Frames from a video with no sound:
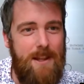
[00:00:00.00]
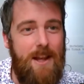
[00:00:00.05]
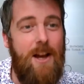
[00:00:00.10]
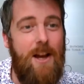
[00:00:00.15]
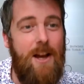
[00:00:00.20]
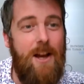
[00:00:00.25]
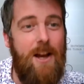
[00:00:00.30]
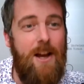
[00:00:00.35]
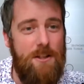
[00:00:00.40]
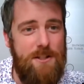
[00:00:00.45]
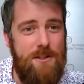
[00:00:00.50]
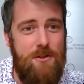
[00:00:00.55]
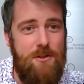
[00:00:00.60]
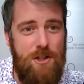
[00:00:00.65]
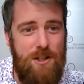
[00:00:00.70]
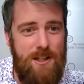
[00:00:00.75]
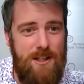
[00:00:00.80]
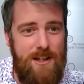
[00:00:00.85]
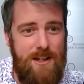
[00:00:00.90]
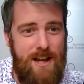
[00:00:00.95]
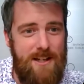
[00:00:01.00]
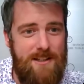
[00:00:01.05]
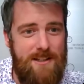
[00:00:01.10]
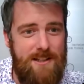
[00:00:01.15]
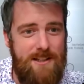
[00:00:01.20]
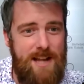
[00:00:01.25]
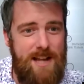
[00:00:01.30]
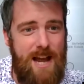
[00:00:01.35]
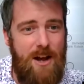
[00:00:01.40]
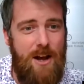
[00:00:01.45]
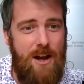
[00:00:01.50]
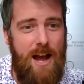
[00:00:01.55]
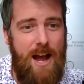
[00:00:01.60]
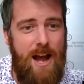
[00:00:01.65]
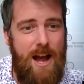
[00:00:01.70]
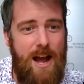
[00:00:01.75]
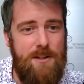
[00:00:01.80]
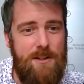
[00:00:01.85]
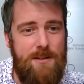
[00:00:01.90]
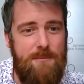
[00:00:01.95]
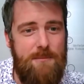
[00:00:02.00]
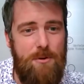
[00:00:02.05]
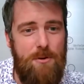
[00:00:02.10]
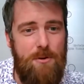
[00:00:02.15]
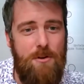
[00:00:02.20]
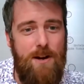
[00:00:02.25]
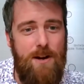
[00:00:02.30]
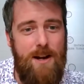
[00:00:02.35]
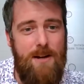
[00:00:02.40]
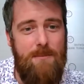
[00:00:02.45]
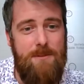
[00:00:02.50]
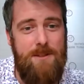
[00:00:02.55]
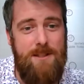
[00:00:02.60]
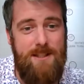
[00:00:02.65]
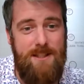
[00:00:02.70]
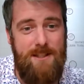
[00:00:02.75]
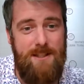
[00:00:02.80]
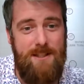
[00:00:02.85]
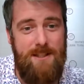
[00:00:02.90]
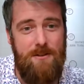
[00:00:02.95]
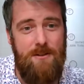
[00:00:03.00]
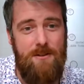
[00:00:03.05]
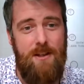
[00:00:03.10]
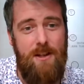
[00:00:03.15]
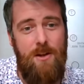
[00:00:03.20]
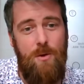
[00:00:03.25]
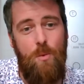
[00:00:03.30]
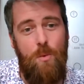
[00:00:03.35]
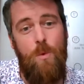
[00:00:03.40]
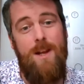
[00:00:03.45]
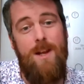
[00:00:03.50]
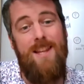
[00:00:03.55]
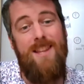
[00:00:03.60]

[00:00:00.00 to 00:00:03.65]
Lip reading: Also, Jillian asked us, how does the program deal with